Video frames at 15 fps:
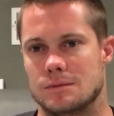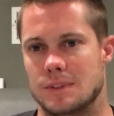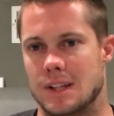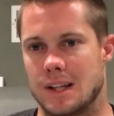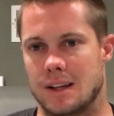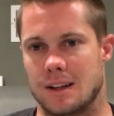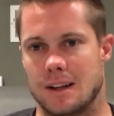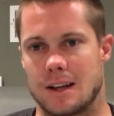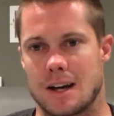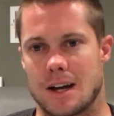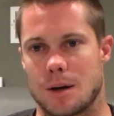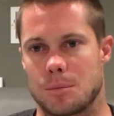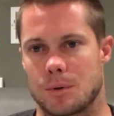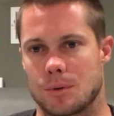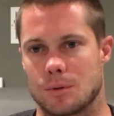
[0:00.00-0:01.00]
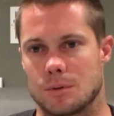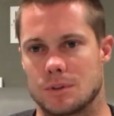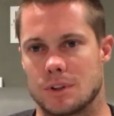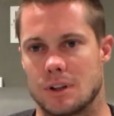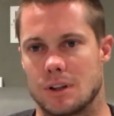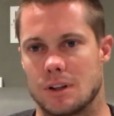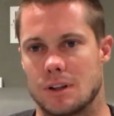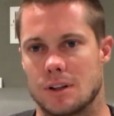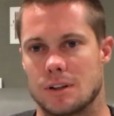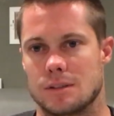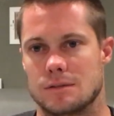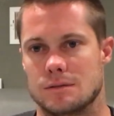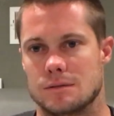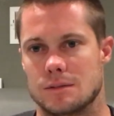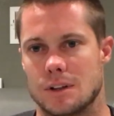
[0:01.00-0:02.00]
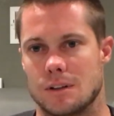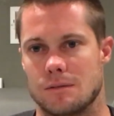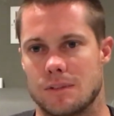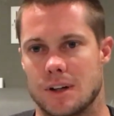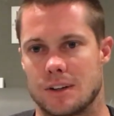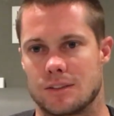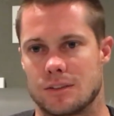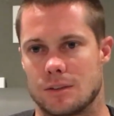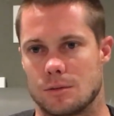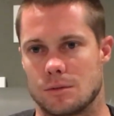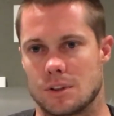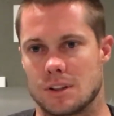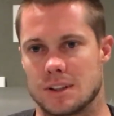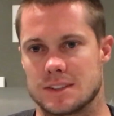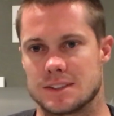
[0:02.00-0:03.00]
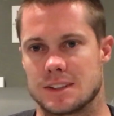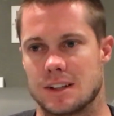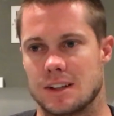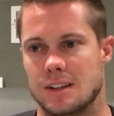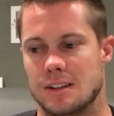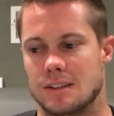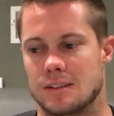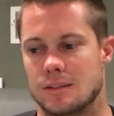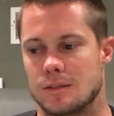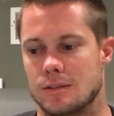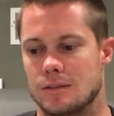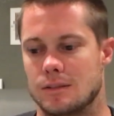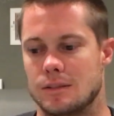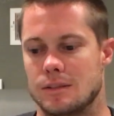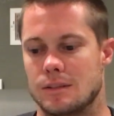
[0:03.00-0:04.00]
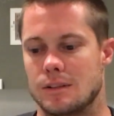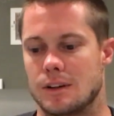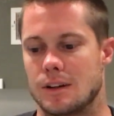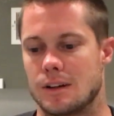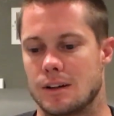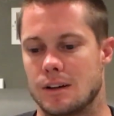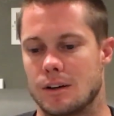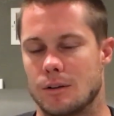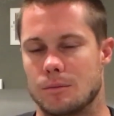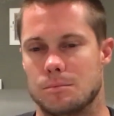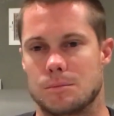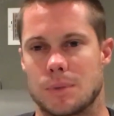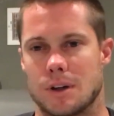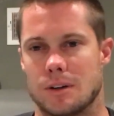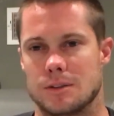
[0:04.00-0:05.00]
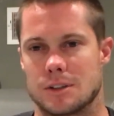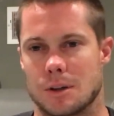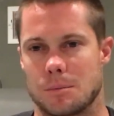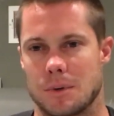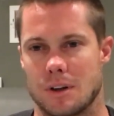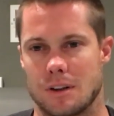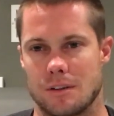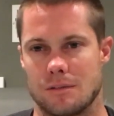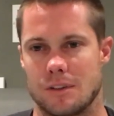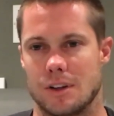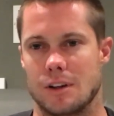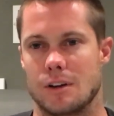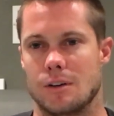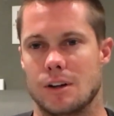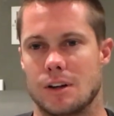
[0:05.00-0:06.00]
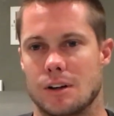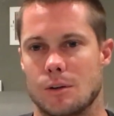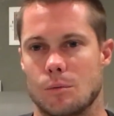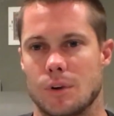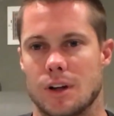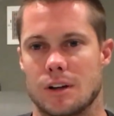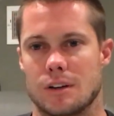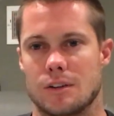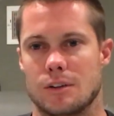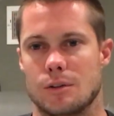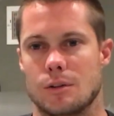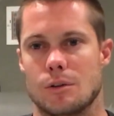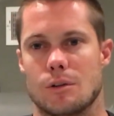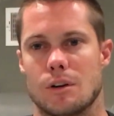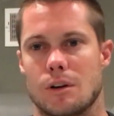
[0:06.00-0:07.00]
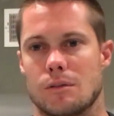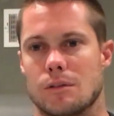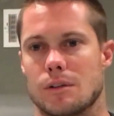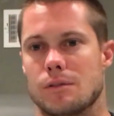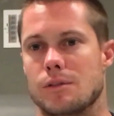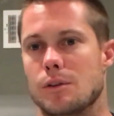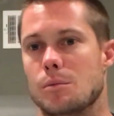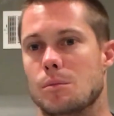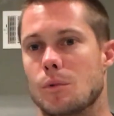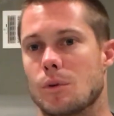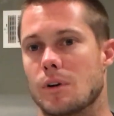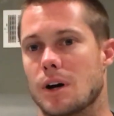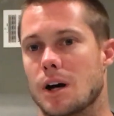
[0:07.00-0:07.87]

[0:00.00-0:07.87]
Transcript: getting capital to invest in real estate. And I'll probably drop another video here in a week or two going over a few more